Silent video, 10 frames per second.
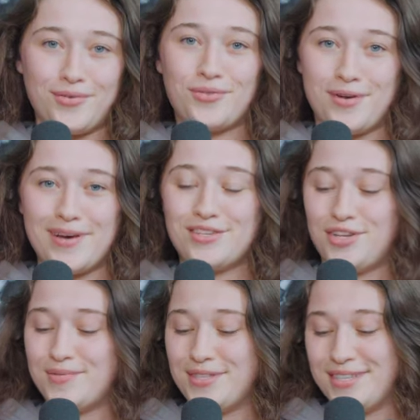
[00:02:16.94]
3 best
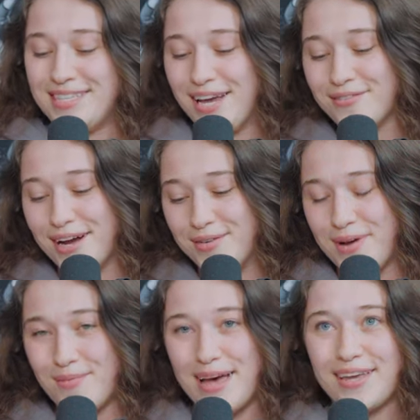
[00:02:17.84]
gyms in the state right in
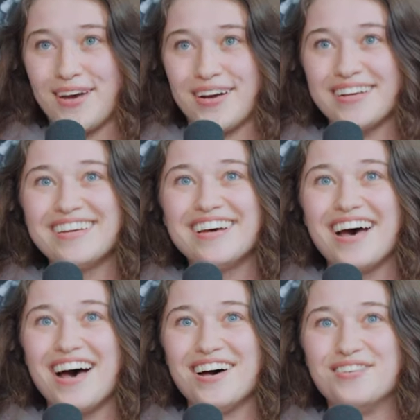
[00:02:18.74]
my backyard.
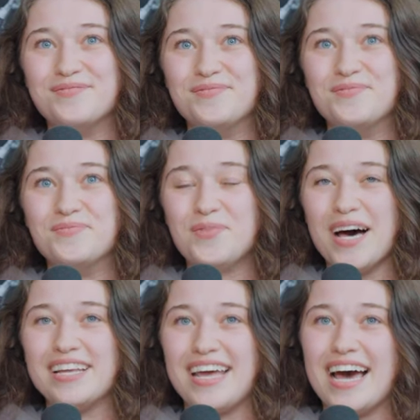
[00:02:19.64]

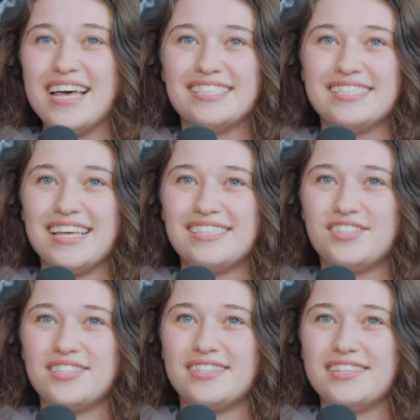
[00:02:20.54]
But yeah, it's
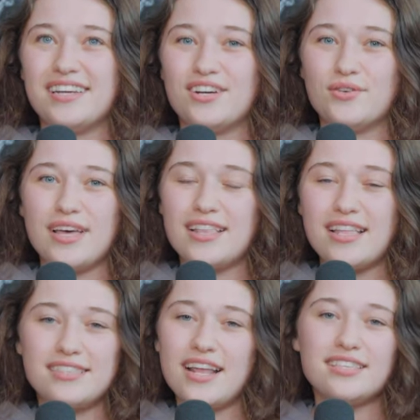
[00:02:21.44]
30
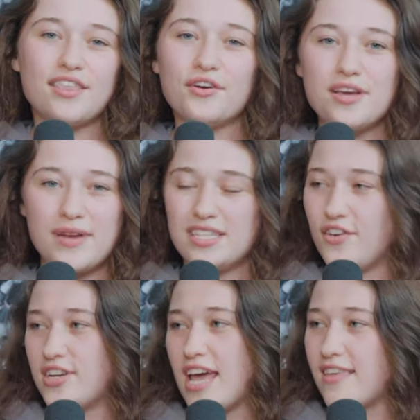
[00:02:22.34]
minutes of
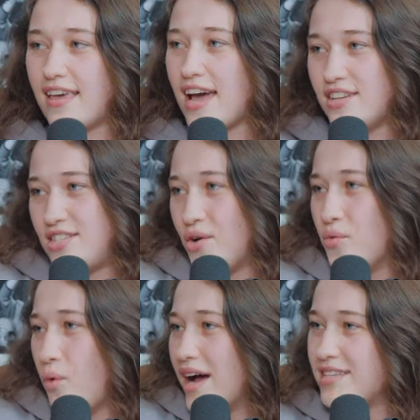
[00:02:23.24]
your day that like I just
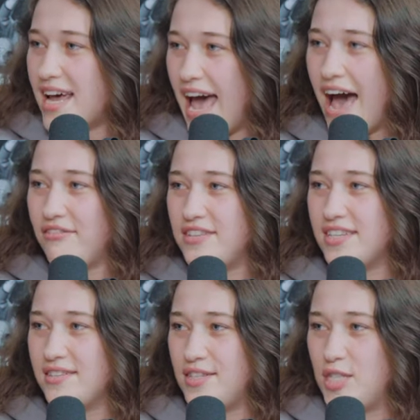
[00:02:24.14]
don't want to have
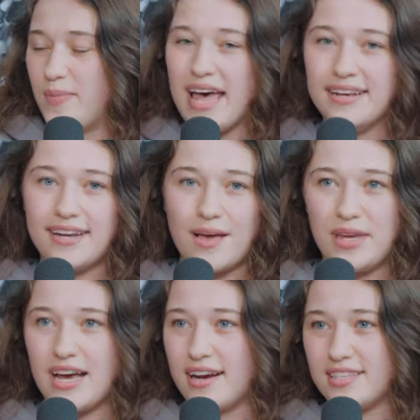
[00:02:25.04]
to spend. And I
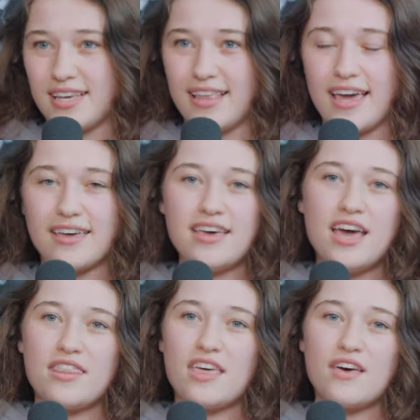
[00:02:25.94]
mean, honestly, like
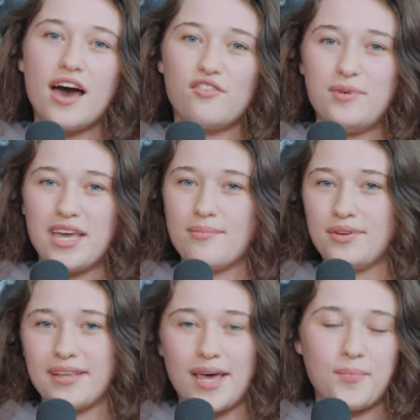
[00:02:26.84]
the thought of being
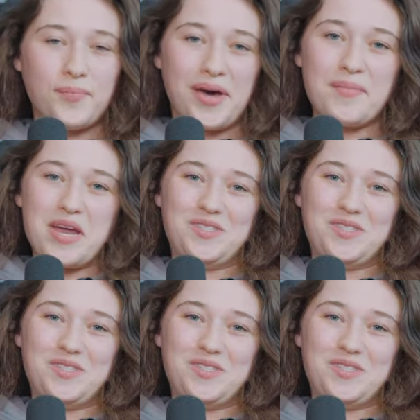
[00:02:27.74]
able to like bring my